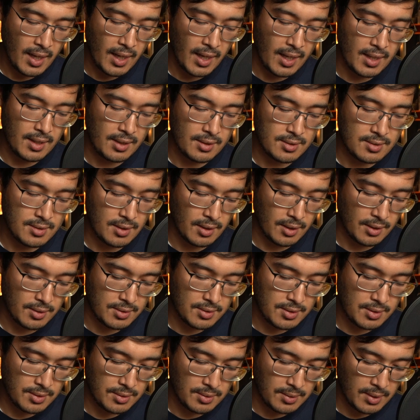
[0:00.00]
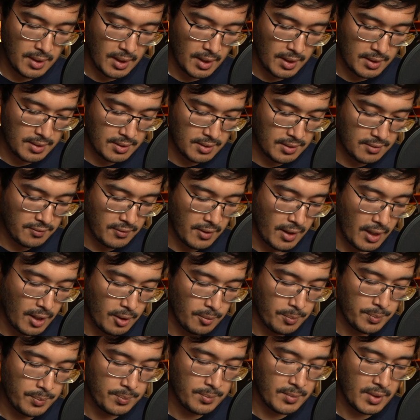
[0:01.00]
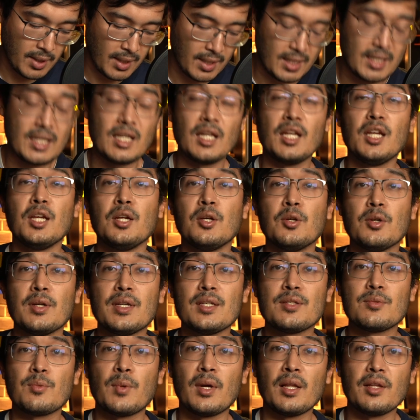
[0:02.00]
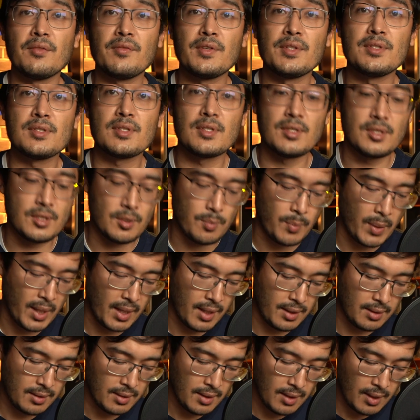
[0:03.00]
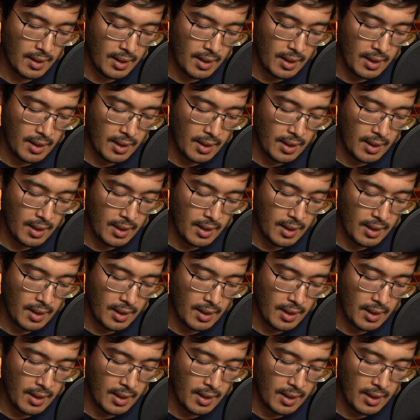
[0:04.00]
And it's thought to kind of help increase relevance in Japan,